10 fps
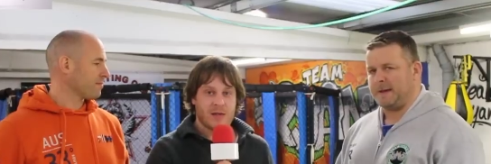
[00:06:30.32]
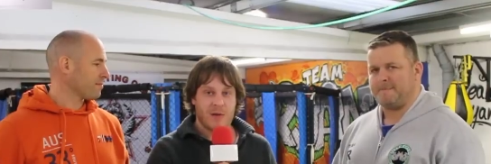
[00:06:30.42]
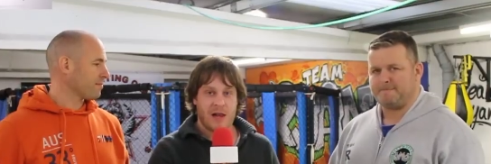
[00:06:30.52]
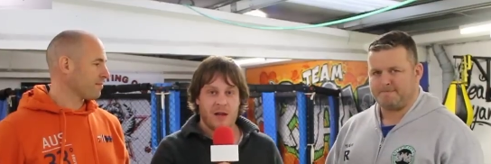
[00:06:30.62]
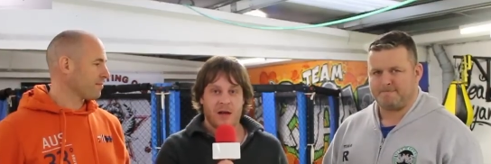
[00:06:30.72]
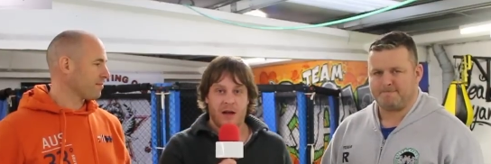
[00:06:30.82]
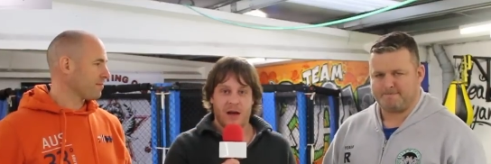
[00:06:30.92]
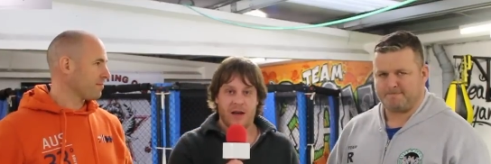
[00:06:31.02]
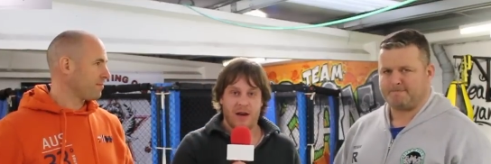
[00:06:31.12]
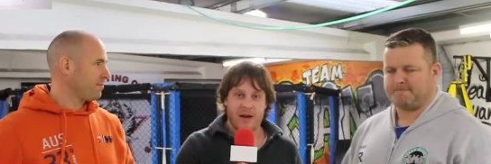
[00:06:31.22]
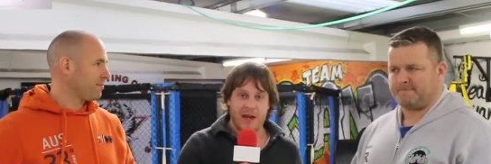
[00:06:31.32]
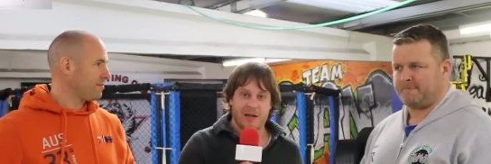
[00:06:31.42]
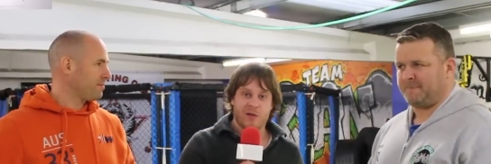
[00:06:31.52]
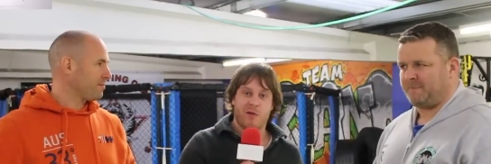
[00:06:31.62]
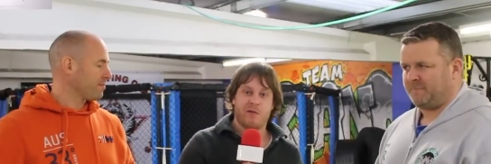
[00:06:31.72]
Speaker 1: as well. And uh,
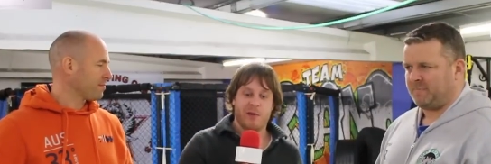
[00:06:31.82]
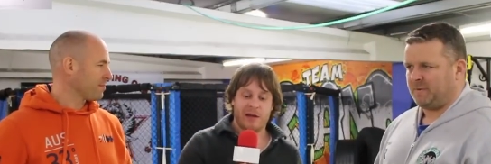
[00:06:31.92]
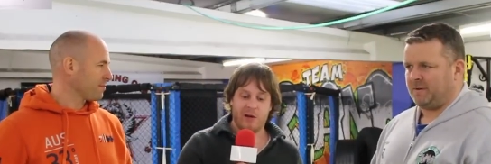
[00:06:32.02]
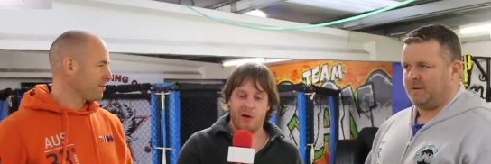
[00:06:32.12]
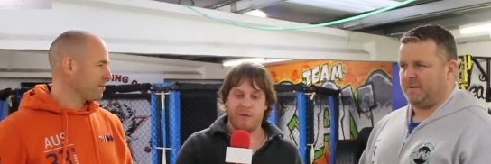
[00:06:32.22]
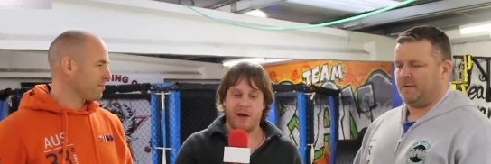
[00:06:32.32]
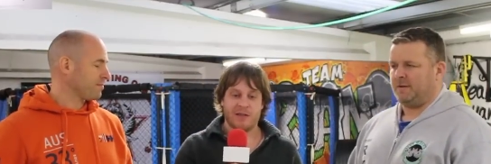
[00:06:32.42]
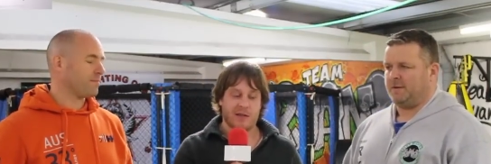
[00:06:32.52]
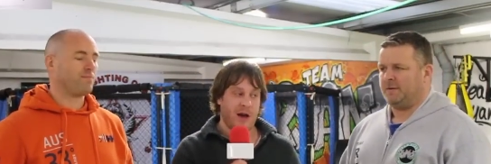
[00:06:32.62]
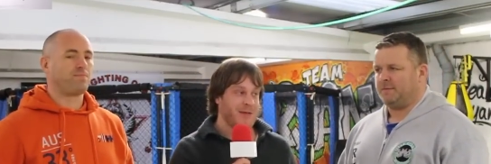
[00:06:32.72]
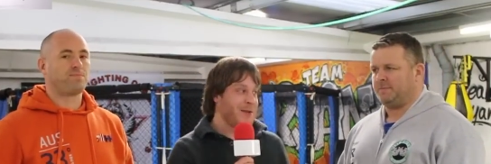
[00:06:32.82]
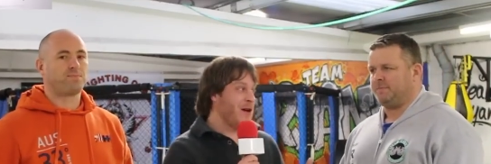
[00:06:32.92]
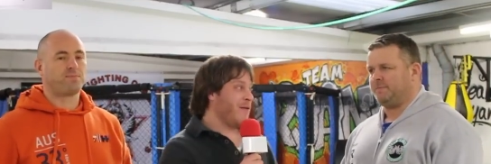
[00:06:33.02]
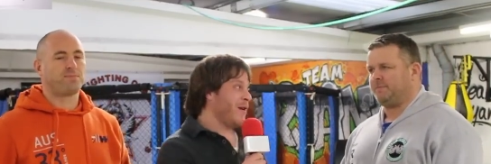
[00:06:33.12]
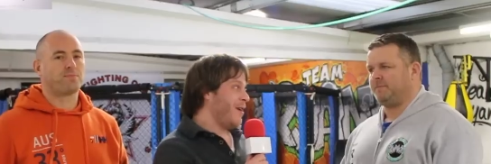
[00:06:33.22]
Neil is comfortable in all facets. Obviously,
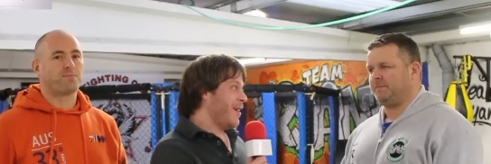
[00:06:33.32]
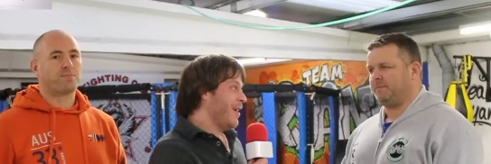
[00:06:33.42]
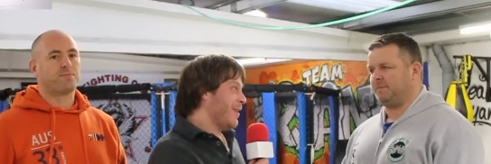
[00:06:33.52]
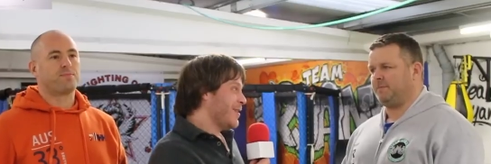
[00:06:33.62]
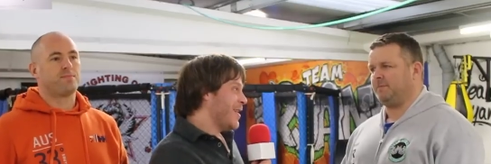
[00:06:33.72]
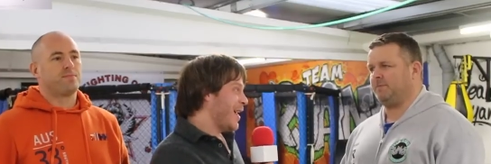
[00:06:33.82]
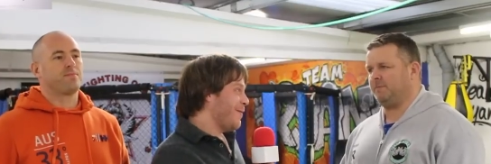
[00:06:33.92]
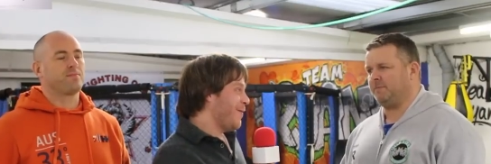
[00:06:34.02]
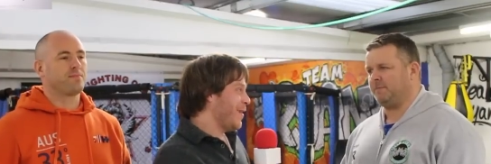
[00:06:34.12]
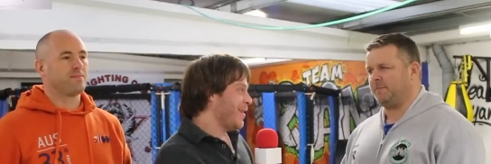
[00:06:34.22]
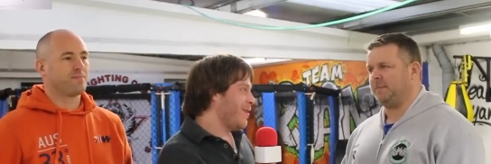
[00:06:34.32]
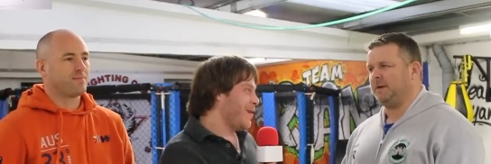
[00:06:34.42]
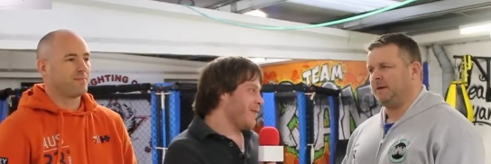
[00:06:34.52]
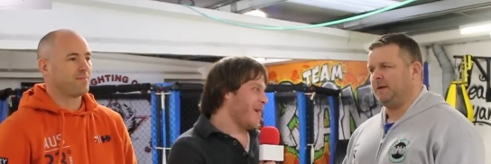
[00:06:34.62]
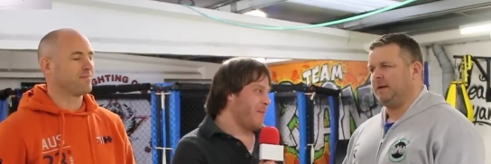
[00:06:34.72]
moving on, the second fight of the
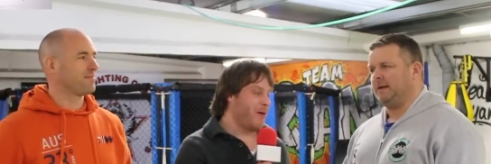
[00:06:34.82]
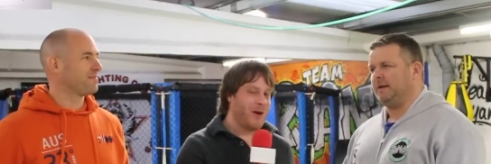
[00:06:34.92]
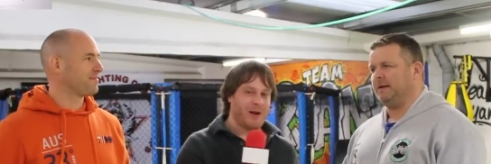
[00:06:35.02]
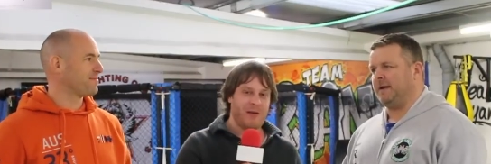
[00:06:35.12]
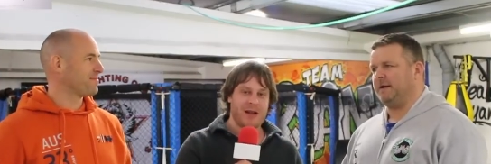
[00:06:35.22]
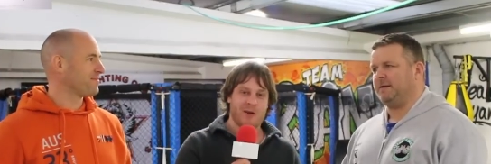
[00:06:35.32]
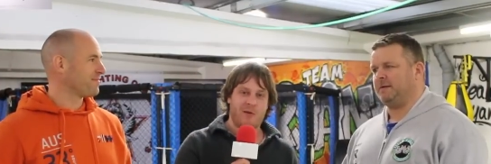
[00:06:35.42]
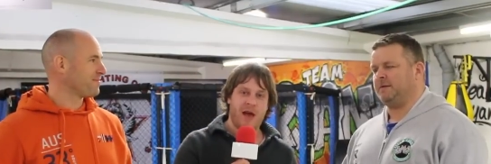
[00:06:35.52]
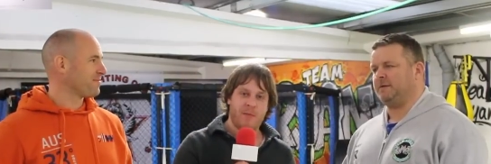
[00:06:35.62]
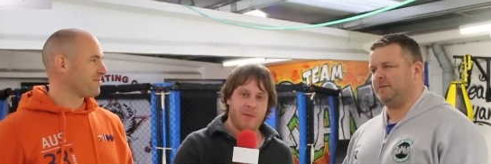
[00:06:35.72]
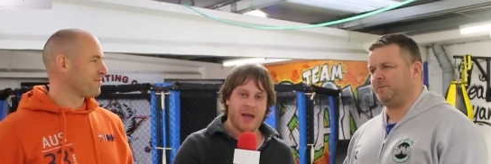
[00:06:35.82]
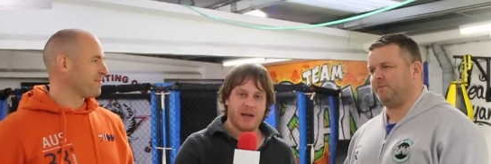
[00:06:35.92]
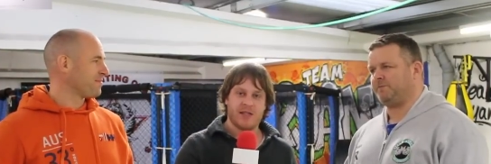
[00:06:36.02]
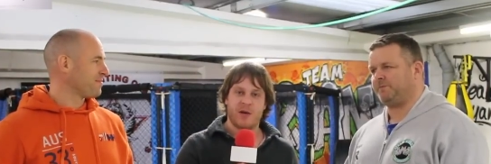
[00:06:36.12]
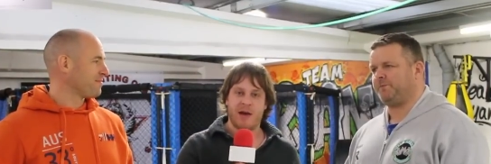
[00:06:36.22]
night, uh, Paul Redser Redmond
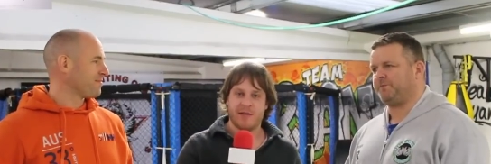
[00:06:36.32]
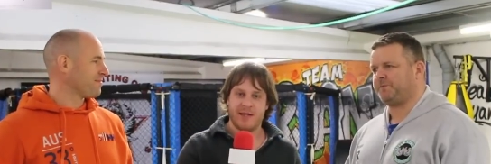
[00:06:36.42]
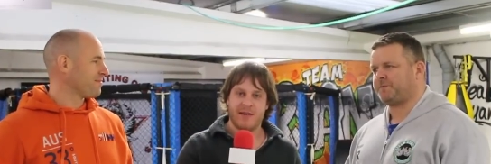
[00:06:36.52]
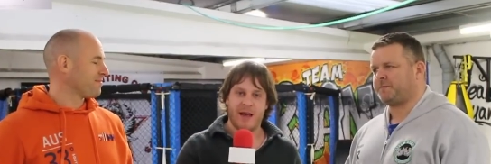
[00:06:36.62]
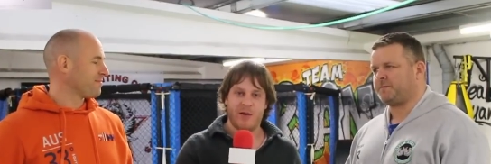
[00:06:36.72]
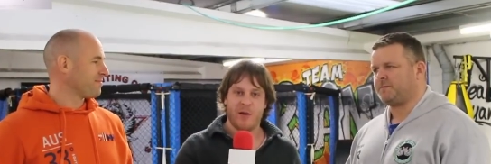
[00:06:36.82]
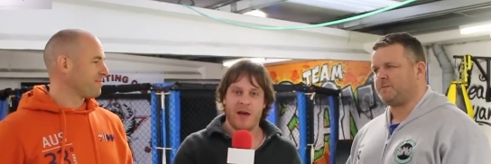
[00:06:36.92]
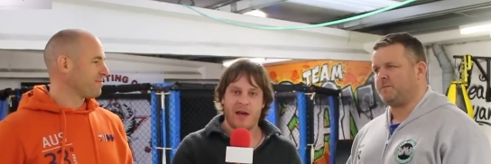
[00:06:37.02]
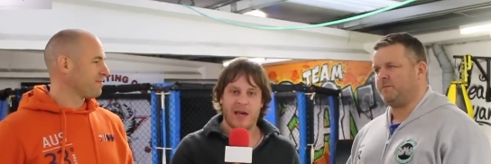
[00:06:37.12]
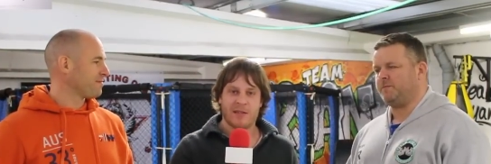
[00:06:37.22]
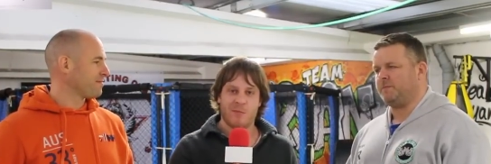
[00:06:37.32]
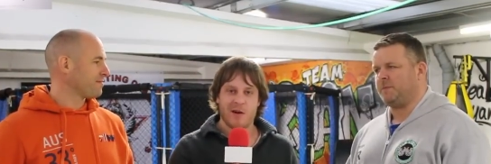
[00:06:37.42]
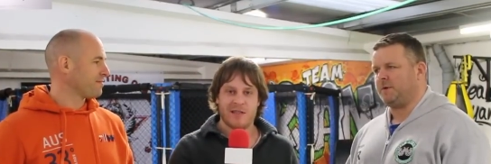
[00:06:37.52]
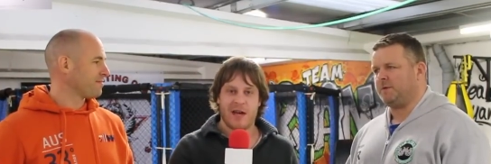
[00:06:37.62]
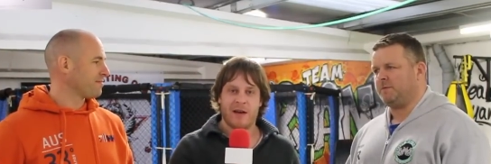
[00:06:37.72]
making his UFC debut against
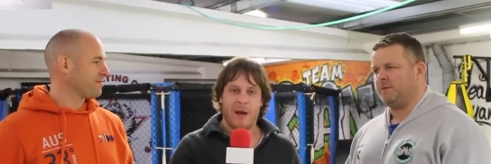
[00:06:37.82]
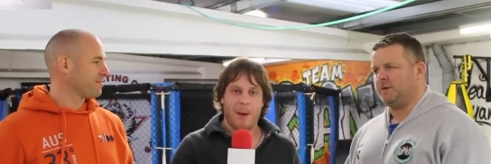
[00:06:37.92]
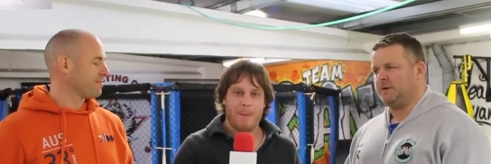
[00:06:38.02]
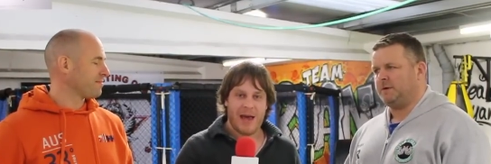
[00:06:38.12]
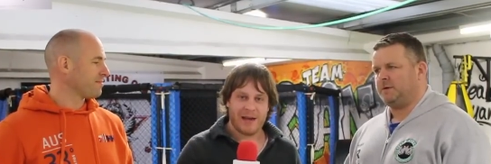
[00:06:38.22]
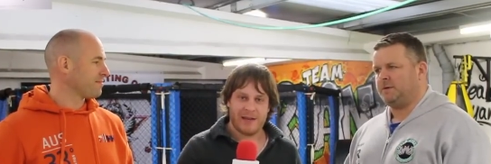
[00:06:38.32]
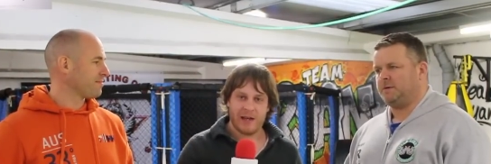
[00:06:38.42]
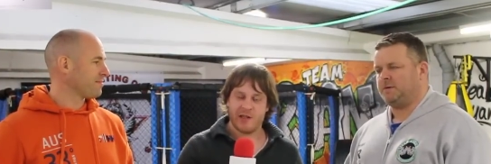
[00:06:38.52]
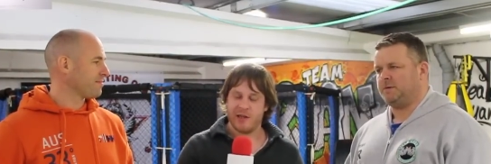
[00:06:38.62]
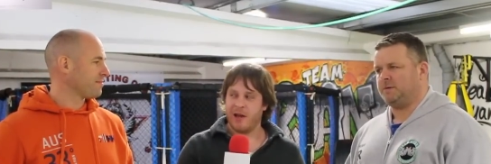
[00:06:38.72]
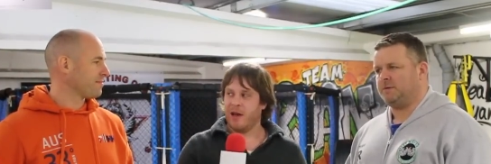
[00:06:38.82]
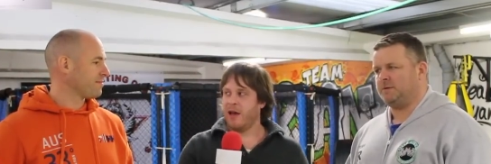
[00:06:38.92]
Mirsad Bektic.